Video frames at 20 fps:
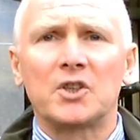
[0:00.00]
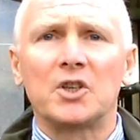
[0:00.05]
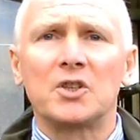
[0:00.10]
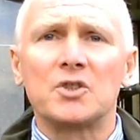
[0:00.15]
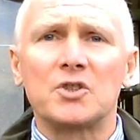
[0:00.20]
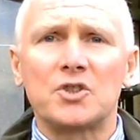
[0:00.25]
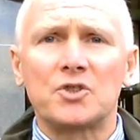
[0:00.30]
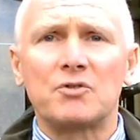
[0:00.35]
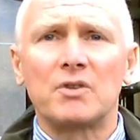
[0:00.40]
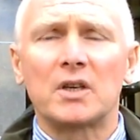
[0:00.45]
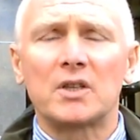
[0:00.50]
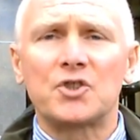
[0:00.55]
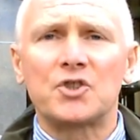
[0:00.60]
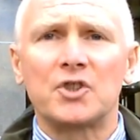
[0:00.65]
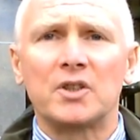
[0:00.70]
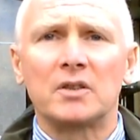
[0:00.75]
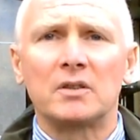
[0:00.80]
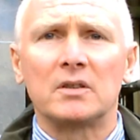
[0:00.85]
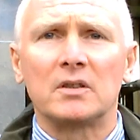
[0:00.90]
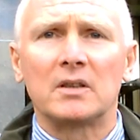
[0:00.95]

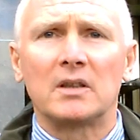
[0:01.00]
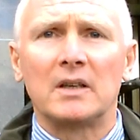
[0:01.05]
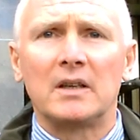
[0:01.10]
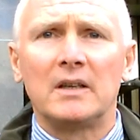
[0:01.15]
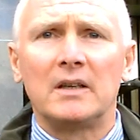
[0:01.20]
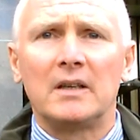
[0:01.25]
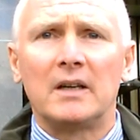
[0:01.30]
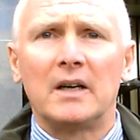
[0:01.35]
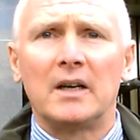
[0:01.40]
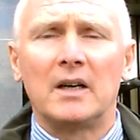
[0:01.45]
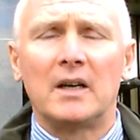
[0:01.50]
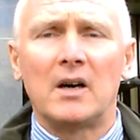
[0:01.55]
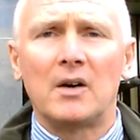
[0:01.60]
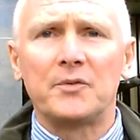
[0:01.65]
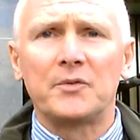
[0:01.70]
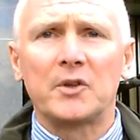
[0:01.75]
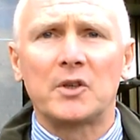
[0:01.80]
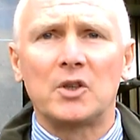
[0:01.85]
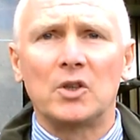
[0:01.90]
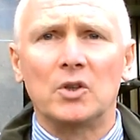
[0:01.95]
construction
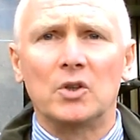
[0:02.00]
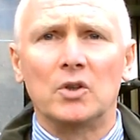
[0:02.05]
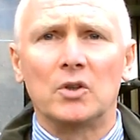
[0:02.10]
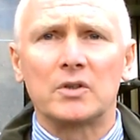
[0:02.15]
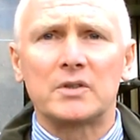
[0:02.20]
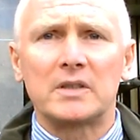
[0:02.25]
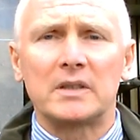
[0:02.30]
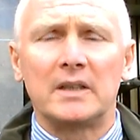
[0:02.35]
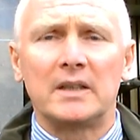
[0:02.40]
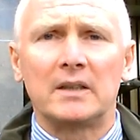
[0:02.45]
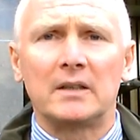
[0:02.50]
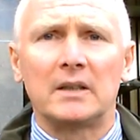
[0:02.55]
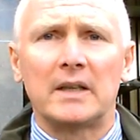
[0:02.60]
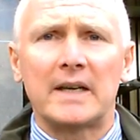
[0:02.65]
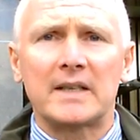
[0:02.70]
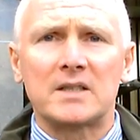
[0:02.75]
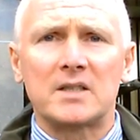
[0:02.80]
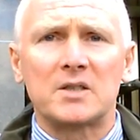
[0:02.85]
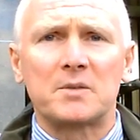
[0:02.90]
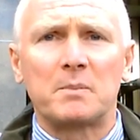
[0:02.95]
of the court in
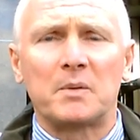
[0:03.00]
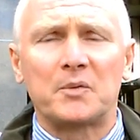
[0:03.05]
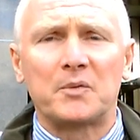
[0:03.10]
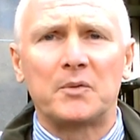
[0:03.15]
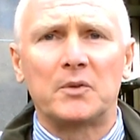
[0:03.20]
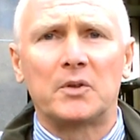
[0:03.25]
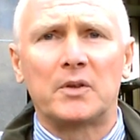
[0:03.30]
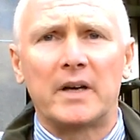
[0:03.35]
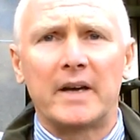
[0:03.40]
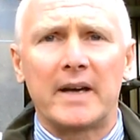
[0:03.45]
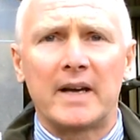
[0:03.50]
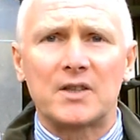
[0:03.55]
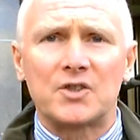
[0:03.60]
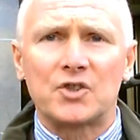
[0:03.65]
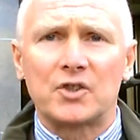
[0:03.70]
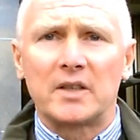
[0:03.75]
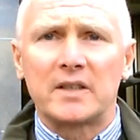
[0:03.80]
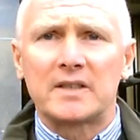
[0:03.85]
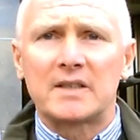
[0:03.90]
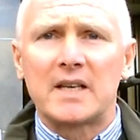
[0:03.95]
letters before I
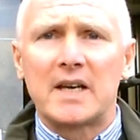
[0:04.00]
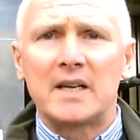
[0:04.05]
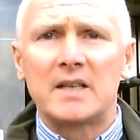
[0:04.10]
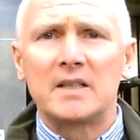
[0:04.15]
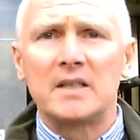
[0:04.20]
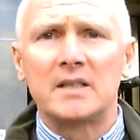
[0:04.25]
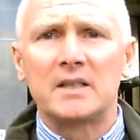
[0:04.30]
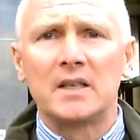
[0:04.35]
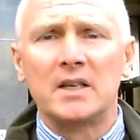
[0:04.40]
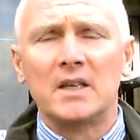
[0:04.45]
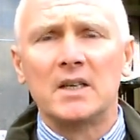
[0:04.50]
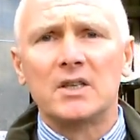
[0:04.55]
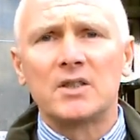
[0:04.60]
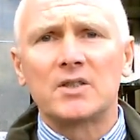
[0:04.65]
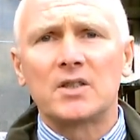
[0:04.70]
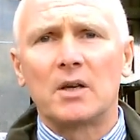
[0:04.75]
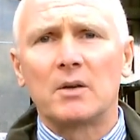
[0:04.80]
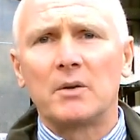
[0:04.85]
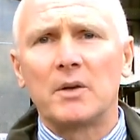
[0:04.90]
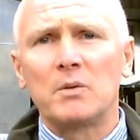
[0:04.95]
actually attended.
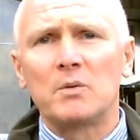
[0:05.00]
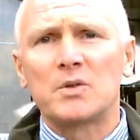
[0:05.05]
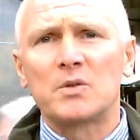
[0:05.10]
So